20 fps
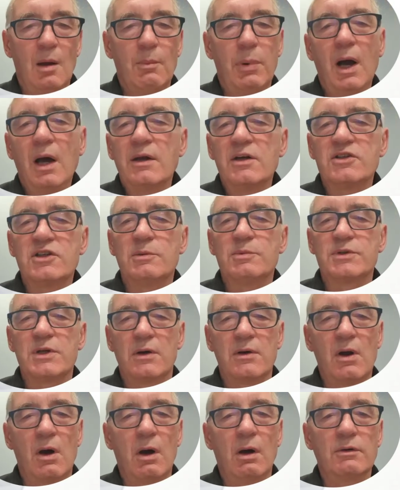Partnerships
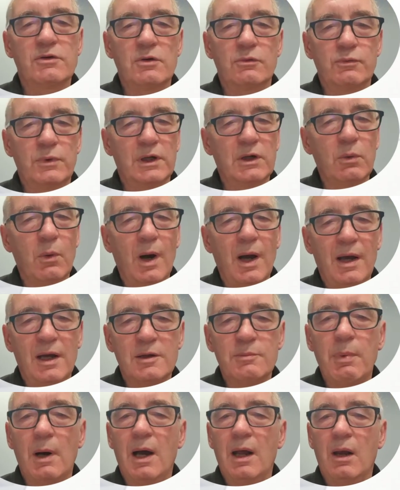are not
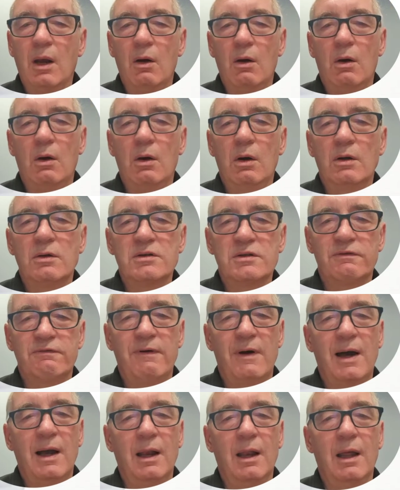required by law to
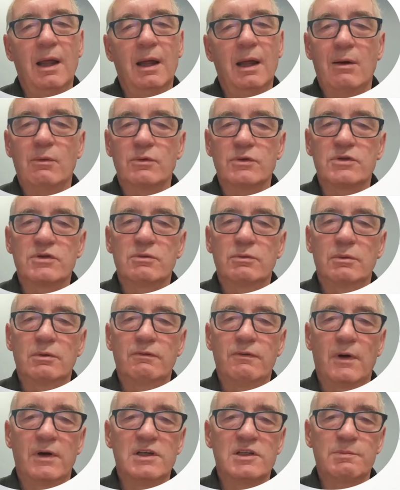file accounts
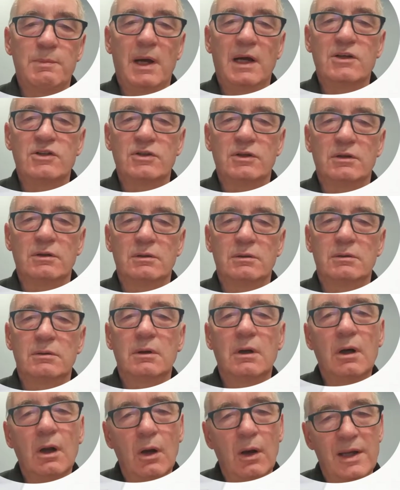for inspection
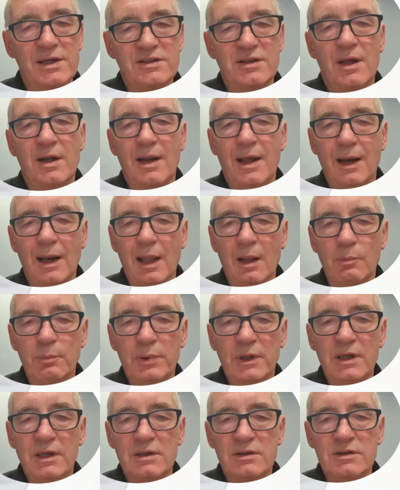unless they're
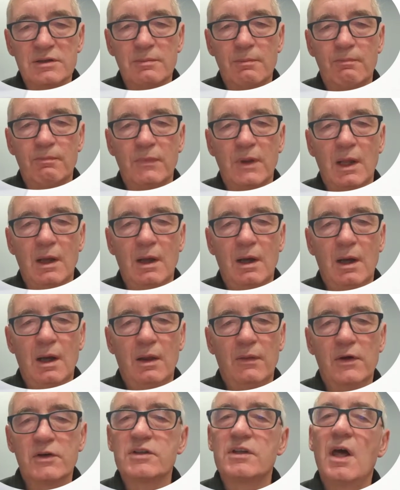LLPs.
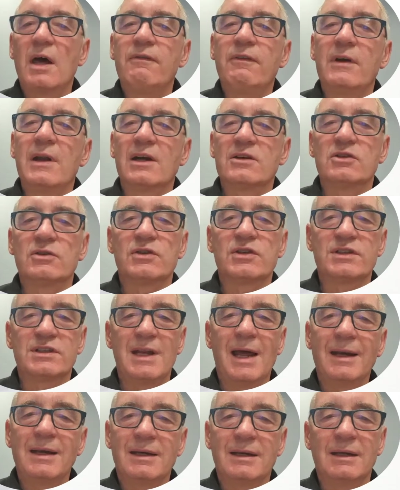Thus their financial
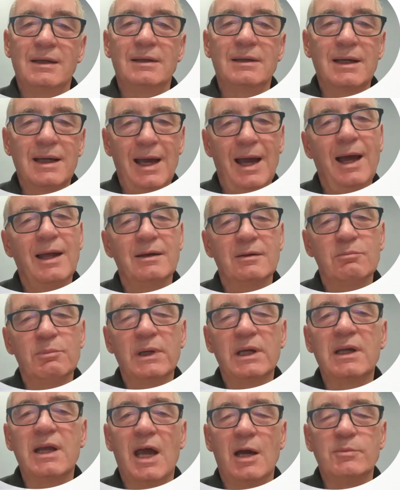standing can
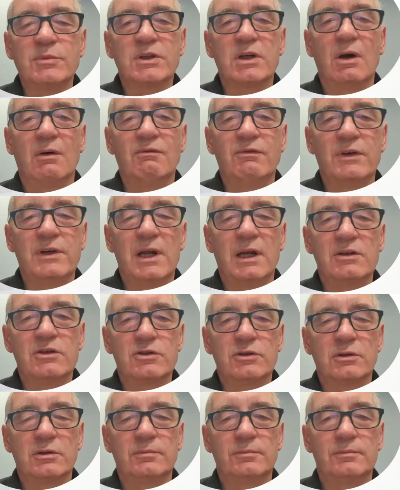be kept
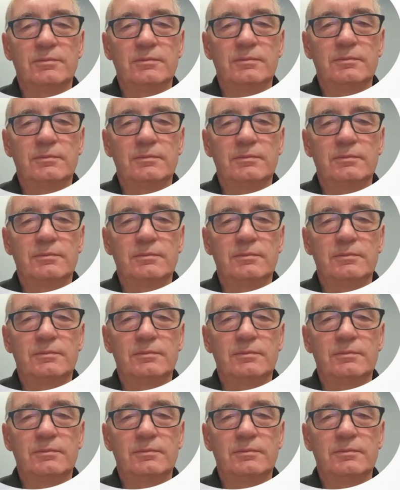confidential.